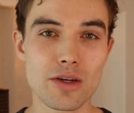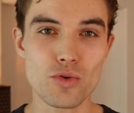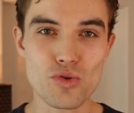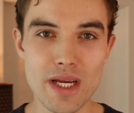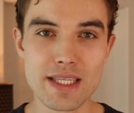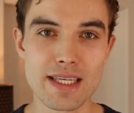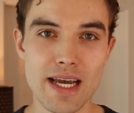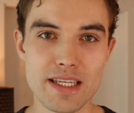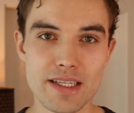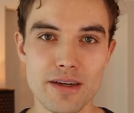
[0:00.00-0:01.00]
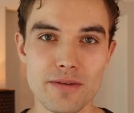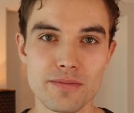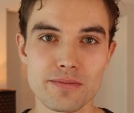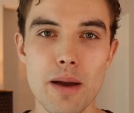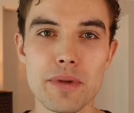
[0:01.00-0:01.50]
a crazy idea.
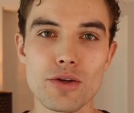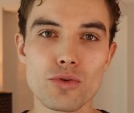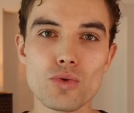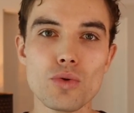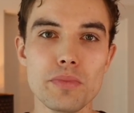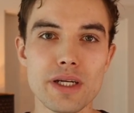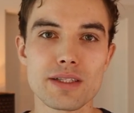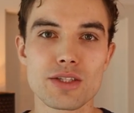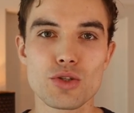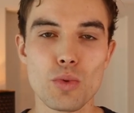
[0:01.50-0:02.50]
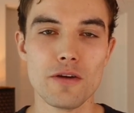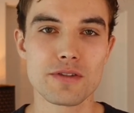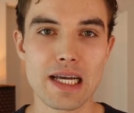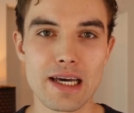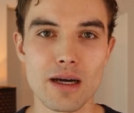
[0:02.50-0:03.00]
I mean, who builds 12
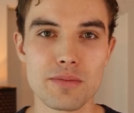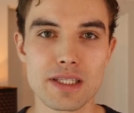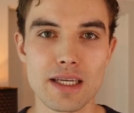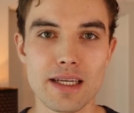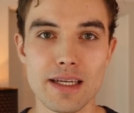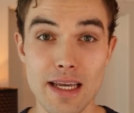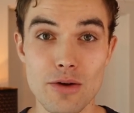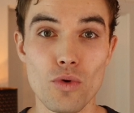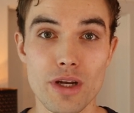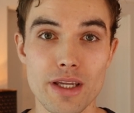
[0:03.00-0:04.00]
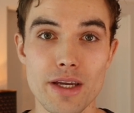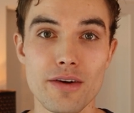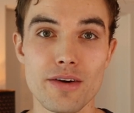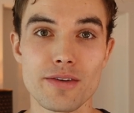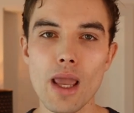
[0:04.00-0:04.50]
startups in 1 year?